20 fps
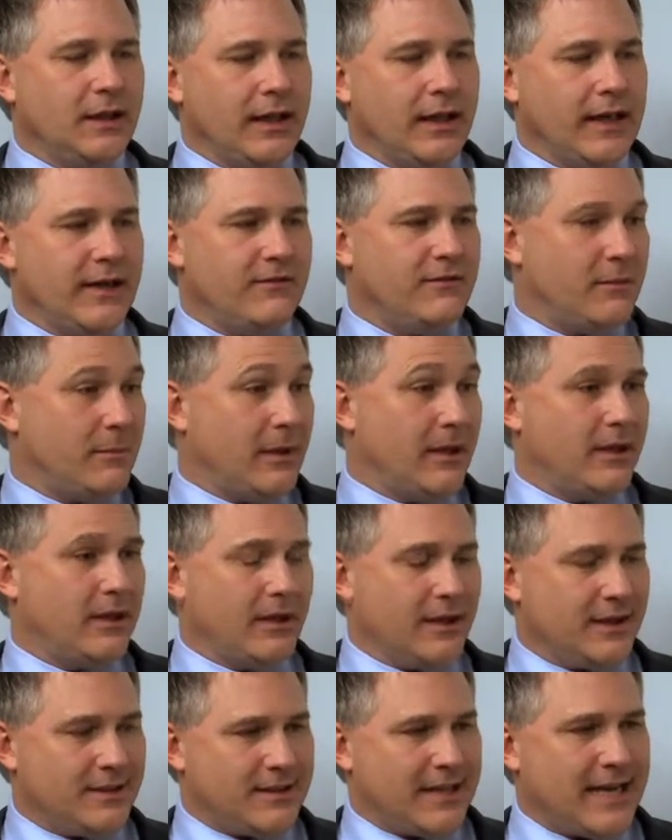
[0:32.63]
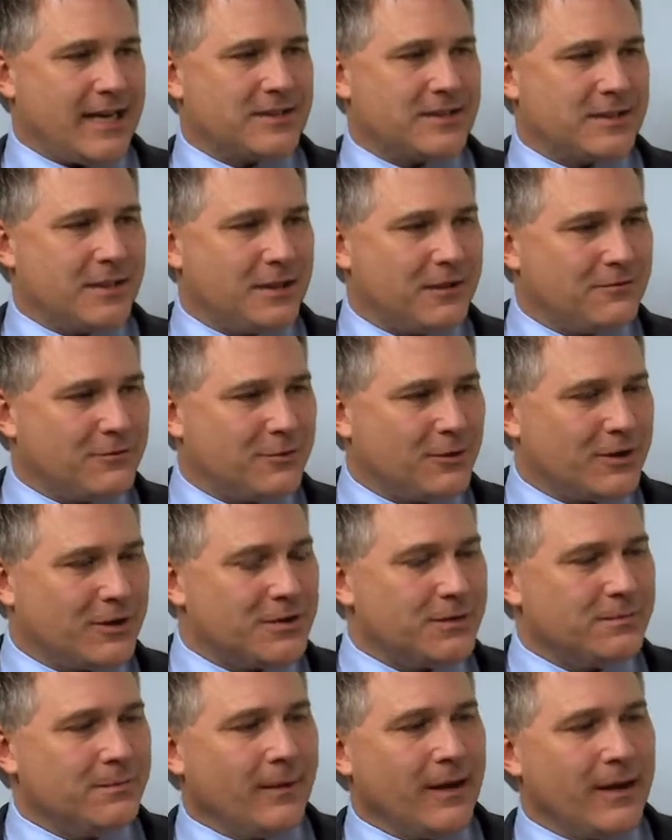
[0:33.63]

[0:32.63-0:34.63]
have them analyze tax data for us.